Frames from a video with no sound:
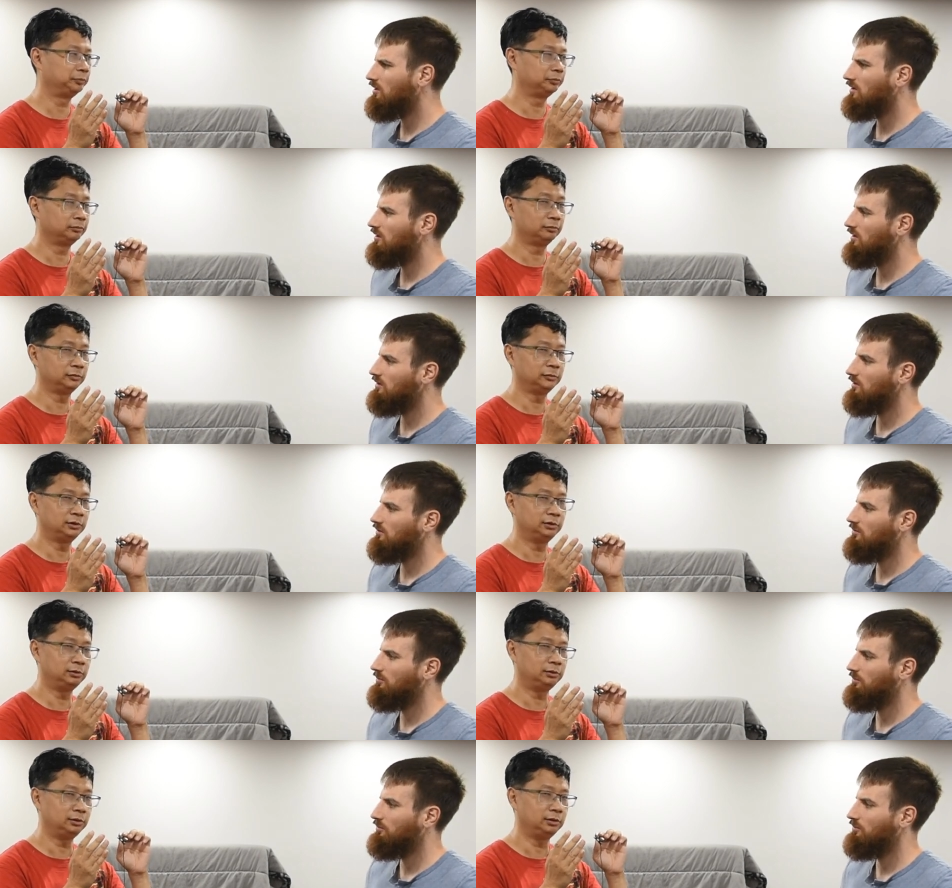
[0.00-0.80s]
Speaker 1: like that. Yeah.
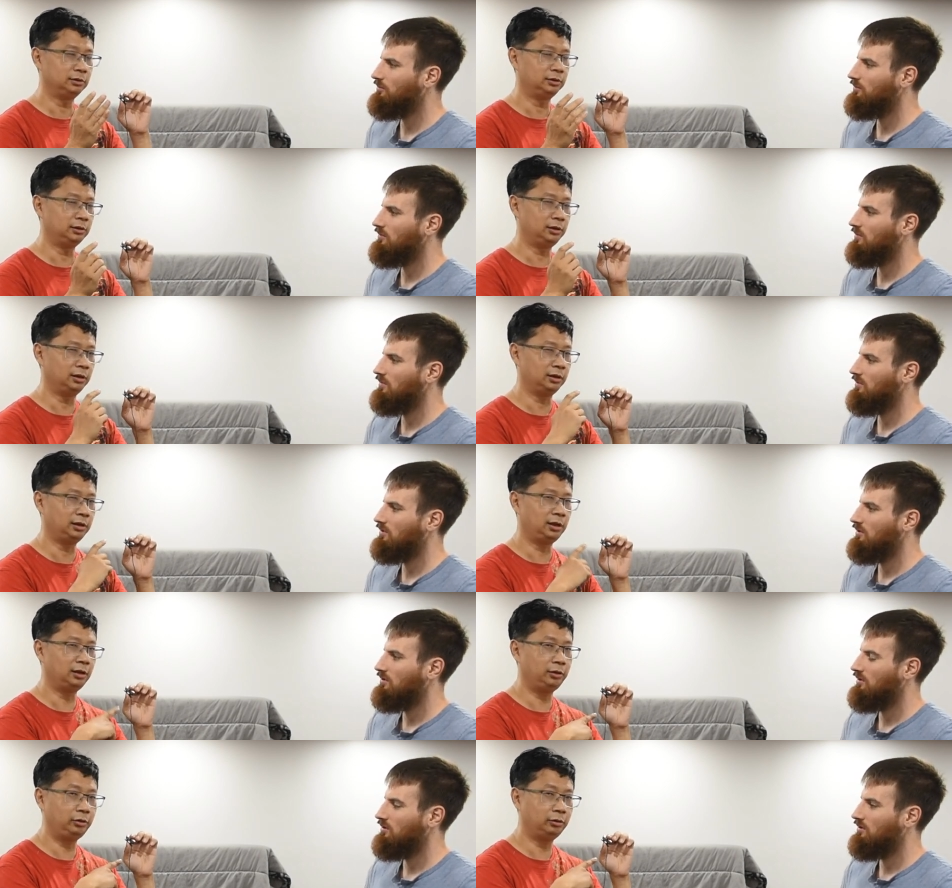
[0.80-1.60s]
The
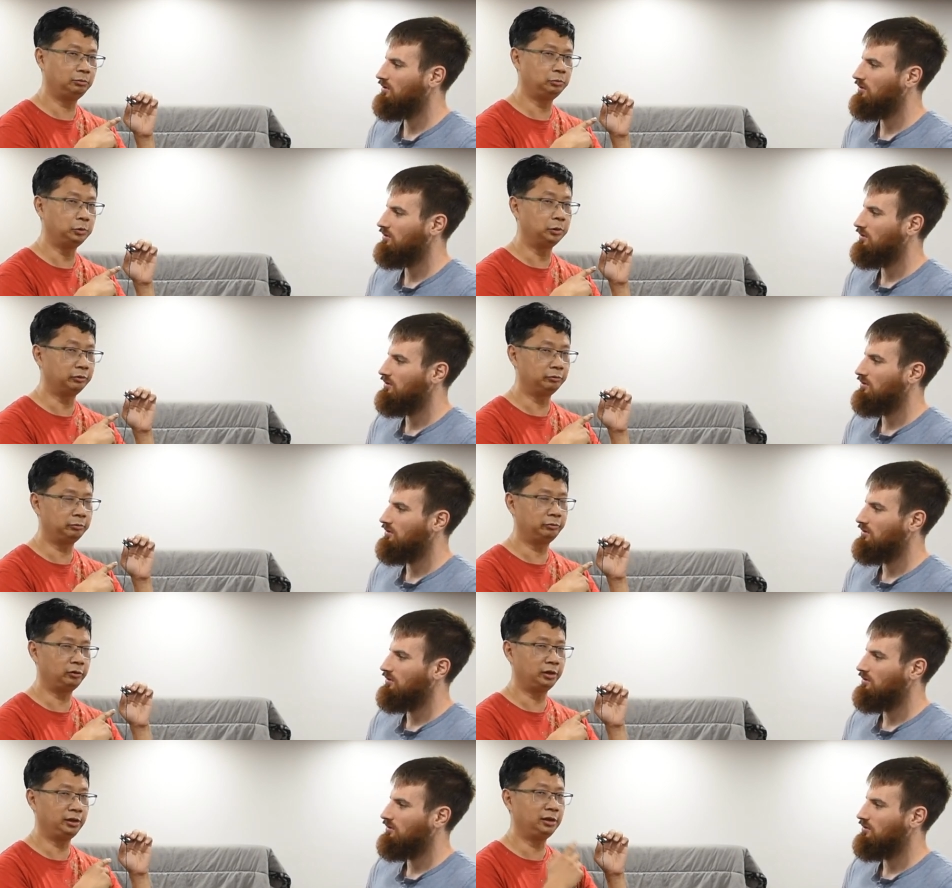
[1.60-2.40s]
Galion we were
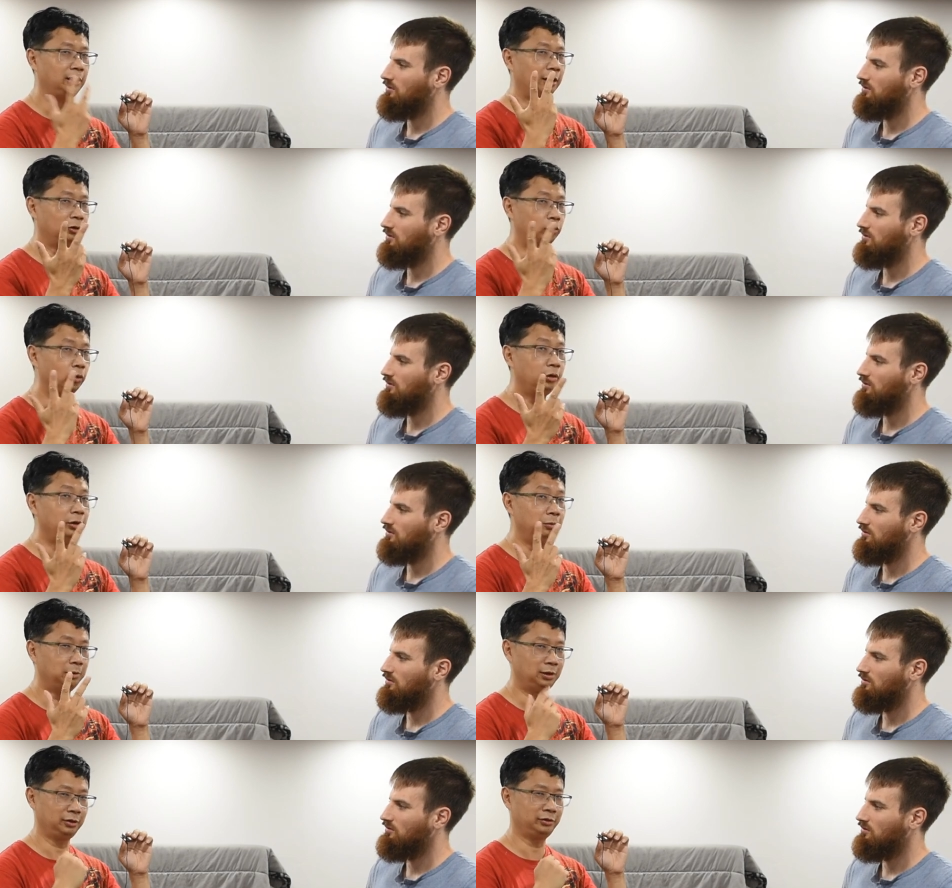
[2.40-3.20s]
running at
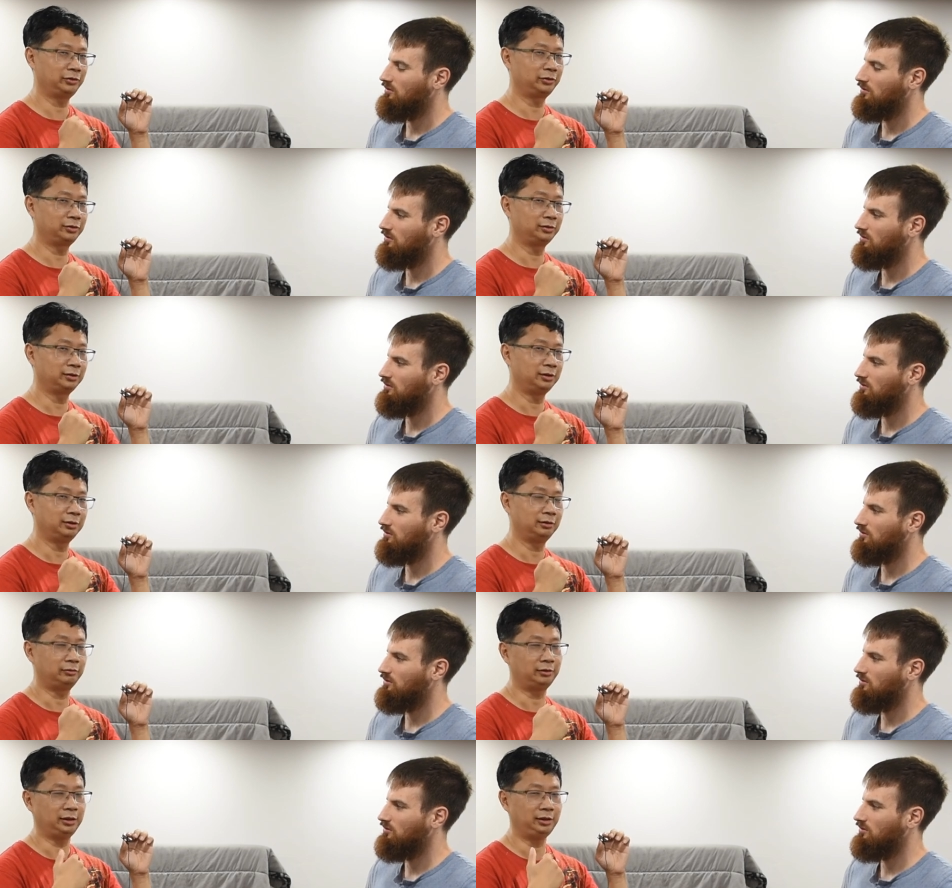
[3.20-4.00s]
thirty watts,
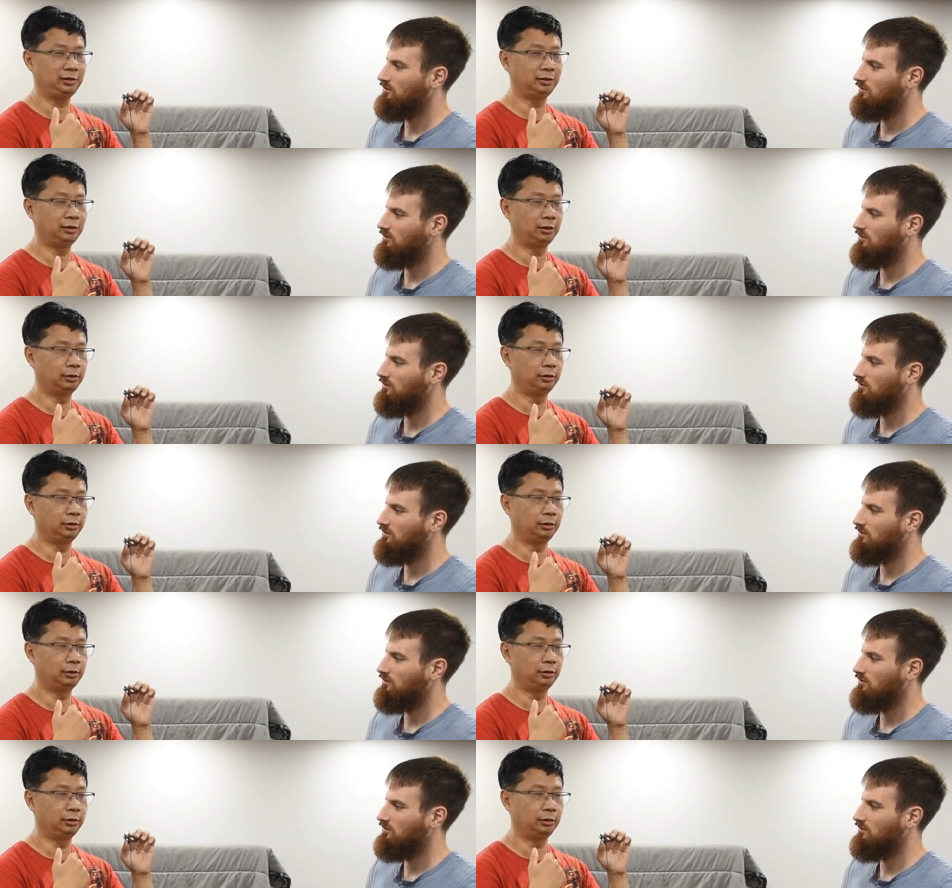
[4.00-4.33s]
right?